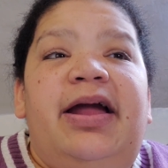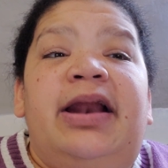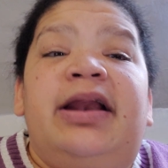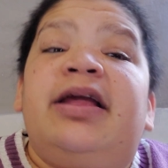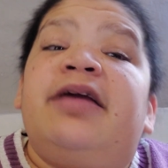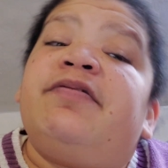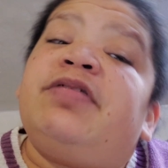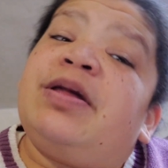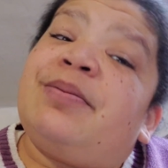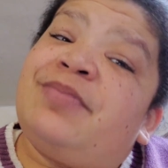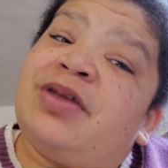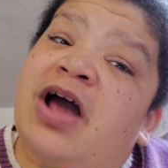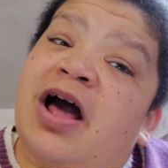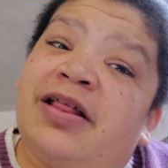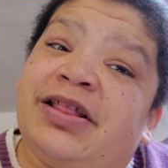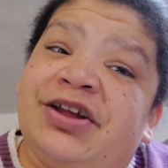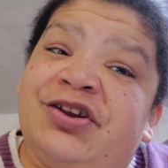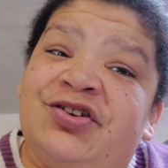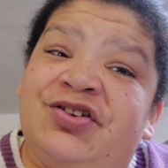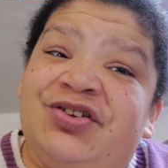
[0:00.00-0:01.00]
And give them
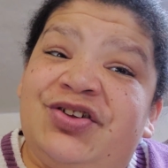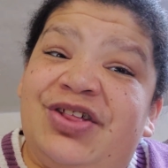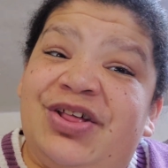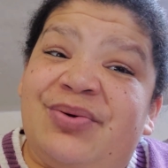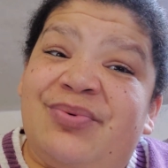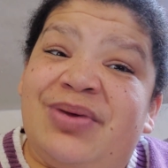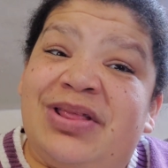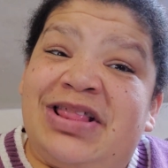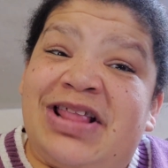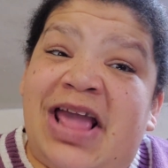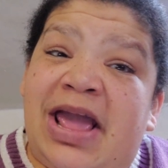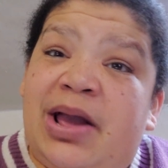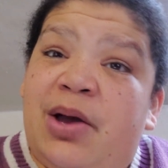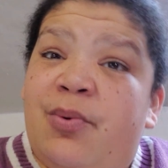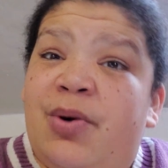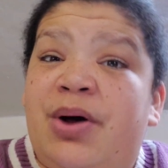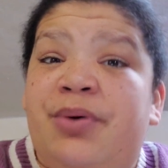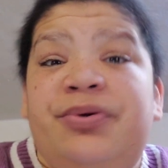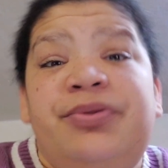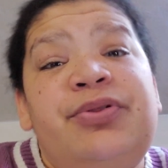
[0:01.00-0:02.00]
knowledge so that when they
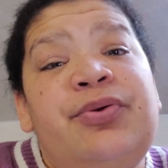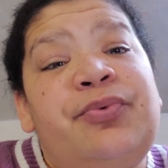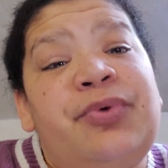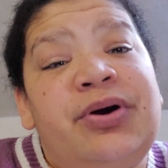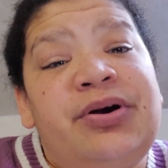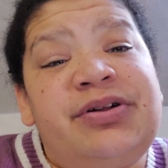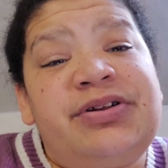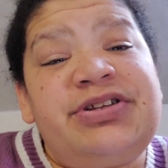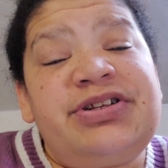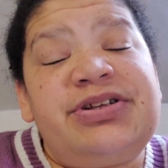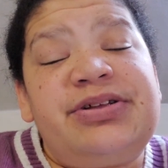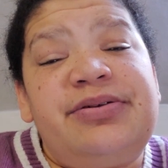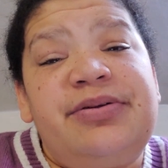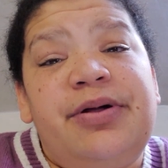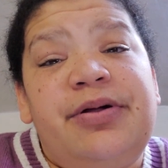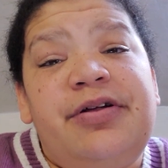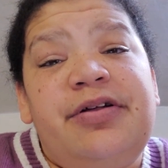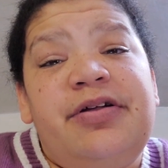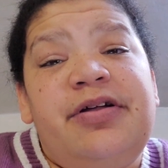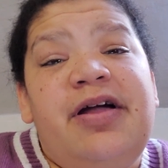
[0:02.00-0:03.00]
go out in the world
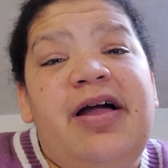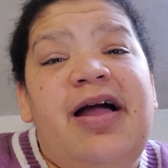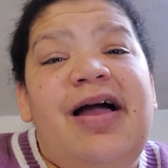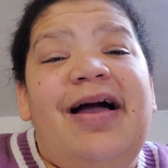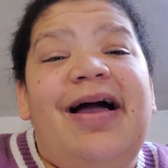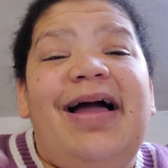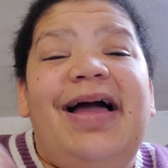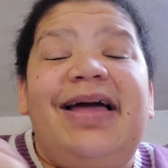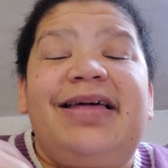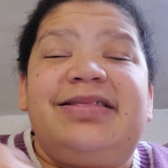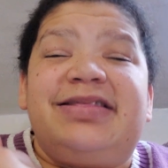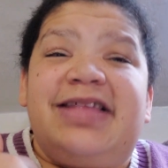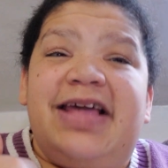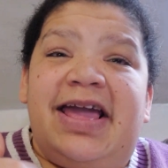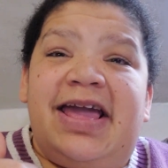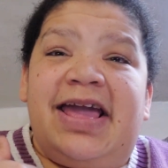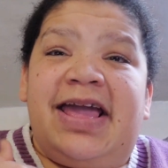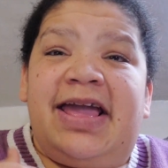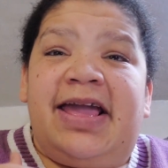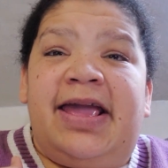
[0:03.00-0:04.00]
and
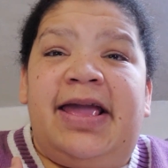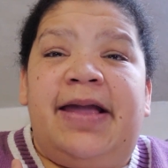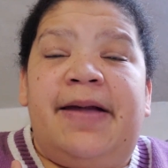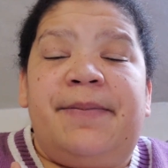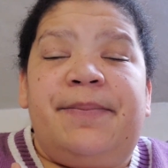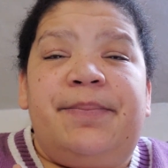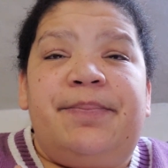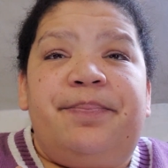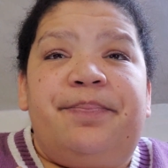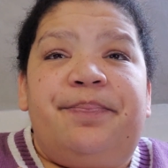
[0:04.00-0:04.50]
they